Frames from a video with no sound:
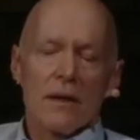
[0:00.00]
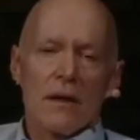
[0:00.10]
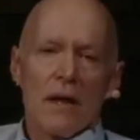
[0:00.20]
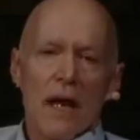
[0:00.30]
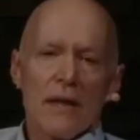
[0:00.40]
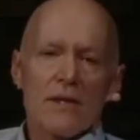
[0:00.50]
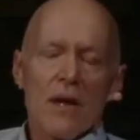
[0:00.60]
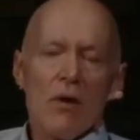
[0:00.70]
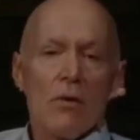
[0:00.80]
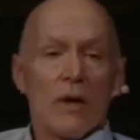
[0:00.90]
And
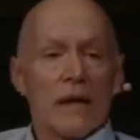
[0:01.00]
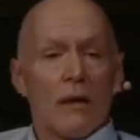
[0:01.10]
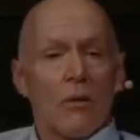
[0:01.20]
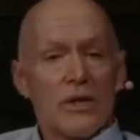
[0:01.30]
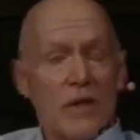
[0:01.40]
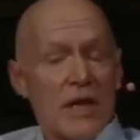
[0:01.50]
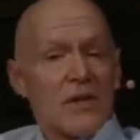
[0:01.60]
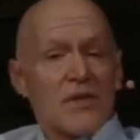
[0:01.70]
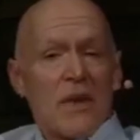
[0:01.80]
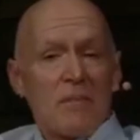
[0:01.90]
so when Jesus
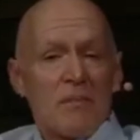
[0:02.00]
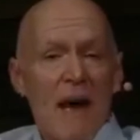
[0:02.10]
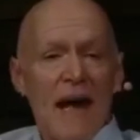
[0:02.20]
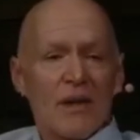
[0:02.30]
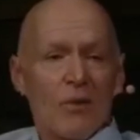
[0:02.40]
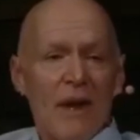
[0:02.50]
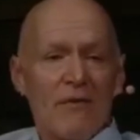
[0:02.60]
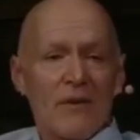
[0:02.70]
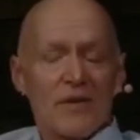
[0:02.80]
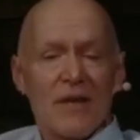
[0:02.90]
comes back, the
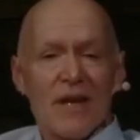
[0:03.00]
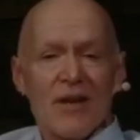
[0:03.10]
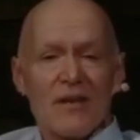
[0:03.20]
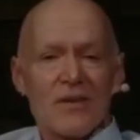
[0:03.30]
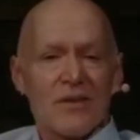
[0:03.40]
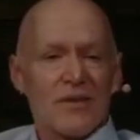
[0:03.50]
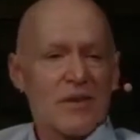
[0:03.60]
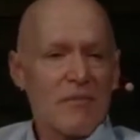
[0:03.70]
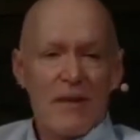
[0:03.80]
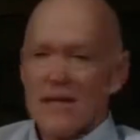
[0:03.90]
reference there is to some
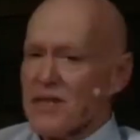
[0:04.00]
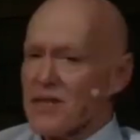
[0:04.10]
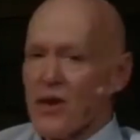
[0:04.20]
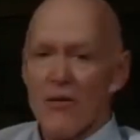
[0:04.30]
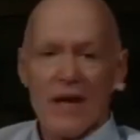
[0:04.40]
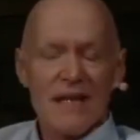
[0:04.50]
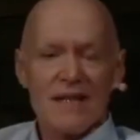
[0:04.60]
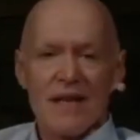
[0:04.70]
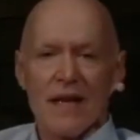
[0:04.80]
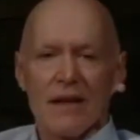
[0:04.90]
things he's already
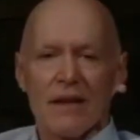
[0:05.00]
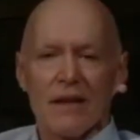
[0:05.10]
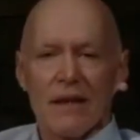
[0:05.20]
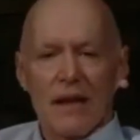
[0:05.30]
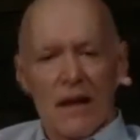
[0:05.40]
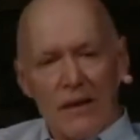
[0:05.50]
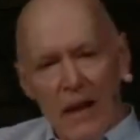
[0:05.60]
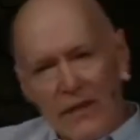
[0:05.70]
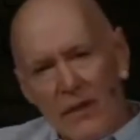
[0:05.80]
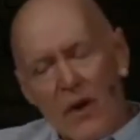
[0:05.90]
said.
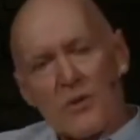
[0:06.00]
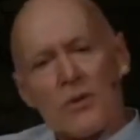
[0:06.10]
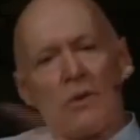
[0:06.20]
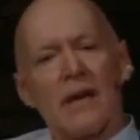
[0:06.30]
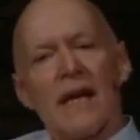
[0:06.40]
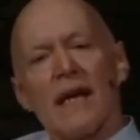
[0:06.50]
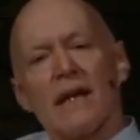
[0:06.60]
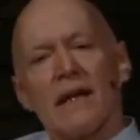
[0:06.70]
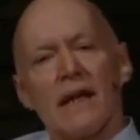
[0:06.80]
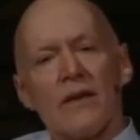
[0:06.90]
"Let those who are dead
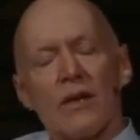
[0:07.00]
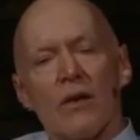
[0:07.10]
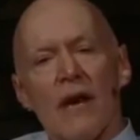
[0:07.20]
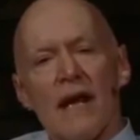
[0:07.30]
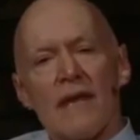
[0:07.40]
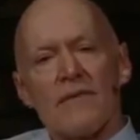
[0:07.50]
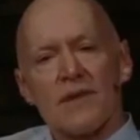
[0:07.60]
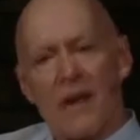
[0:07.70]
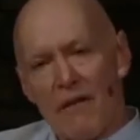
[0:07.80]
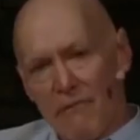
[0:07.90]
and in their graves
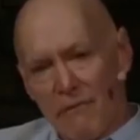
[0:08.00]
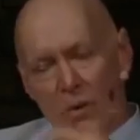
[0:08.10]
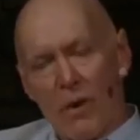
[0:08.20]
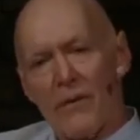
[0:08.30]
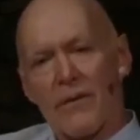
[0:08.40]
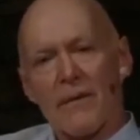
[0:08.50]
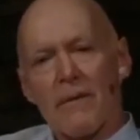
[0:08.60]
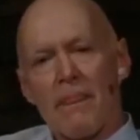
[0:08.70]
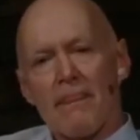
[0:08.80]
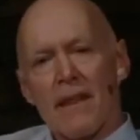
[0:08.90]
come forth,
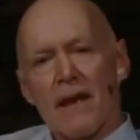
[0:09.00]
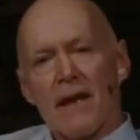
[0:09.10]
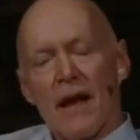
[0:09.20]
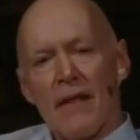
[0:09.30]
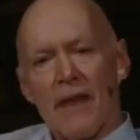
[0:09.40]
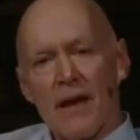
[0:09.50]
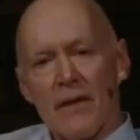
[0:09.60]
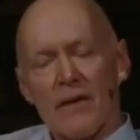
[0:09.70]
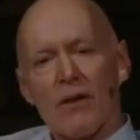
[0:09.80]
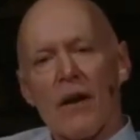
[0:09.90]
and they, the
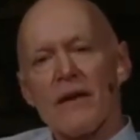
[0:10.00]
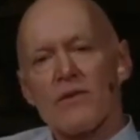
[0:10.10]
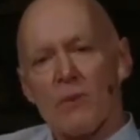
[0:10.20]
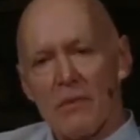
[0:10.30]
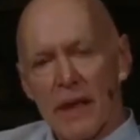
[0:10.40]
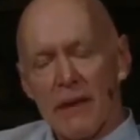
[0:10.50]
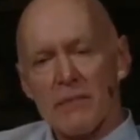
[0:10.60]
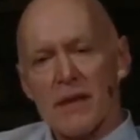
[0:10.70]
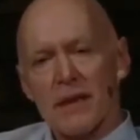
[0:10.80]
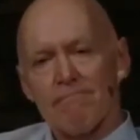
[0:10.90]
graves will be empty."